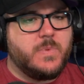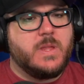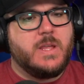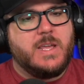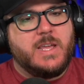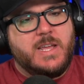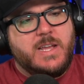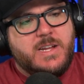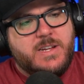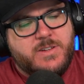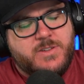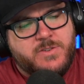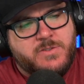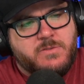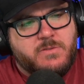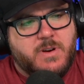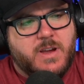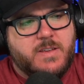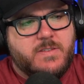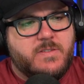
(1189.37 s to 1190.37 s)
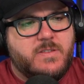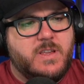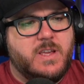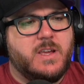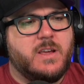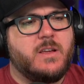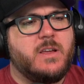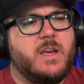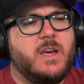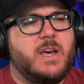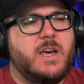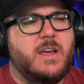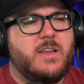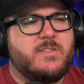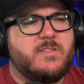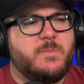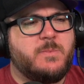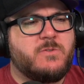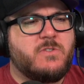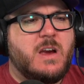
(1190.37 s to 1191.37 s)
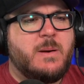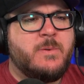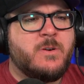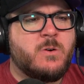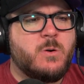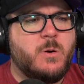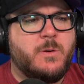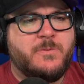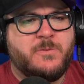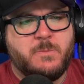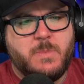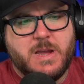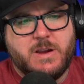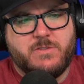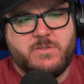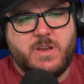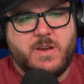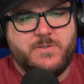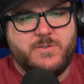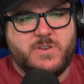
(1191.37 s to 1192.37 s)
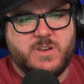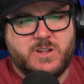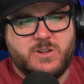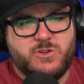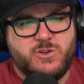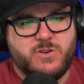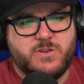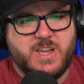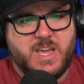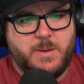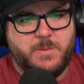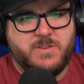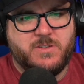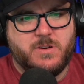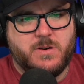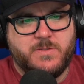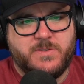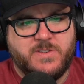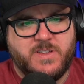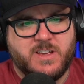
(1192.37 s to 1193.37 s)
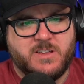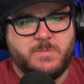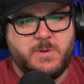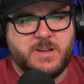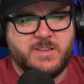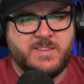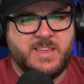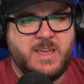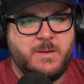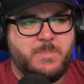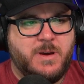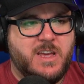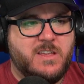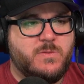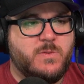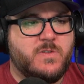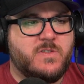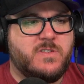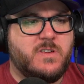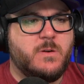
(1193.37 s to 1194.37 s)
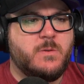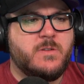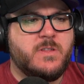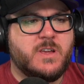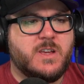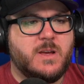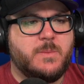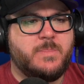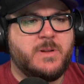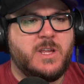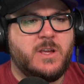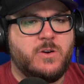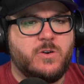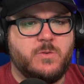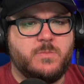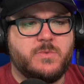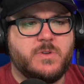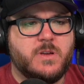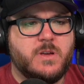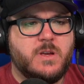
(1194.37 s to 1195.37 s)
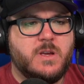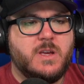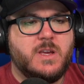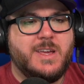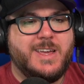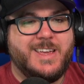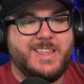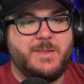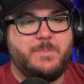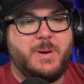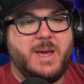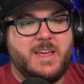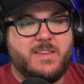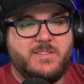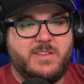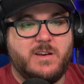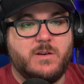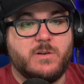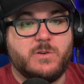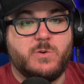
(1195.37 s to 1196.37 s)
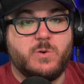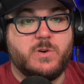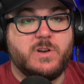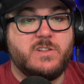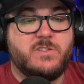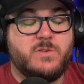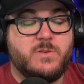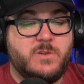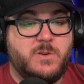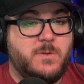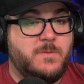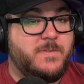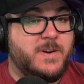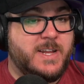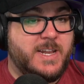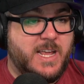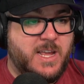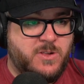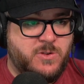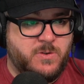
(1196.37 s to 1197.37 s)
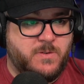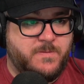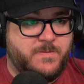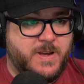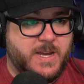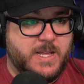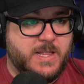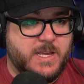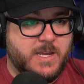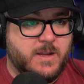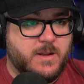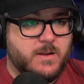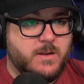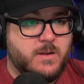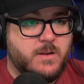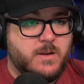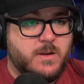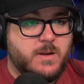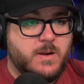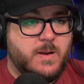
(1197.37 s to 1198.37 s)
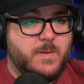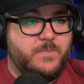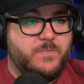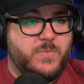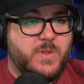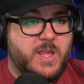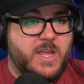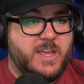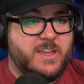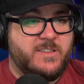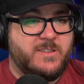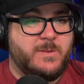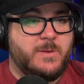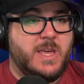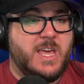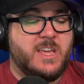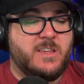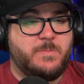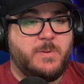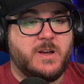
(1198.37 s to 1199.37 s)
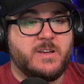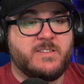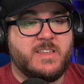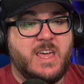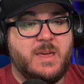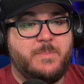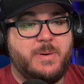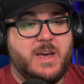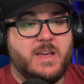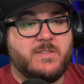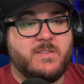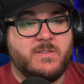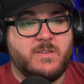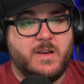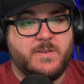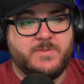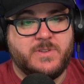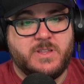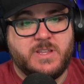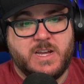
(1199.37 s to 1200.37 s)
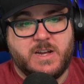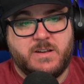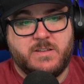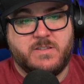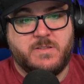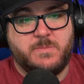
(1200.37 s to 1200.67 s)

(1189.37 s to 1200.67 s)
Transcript: Interesting. Subscriber growth for Microsoft's signature gaming service, Xbox Game Pass, was slower than the company hoped in the past year, according to a new financial filing. Xbox Game Pass is often touted as the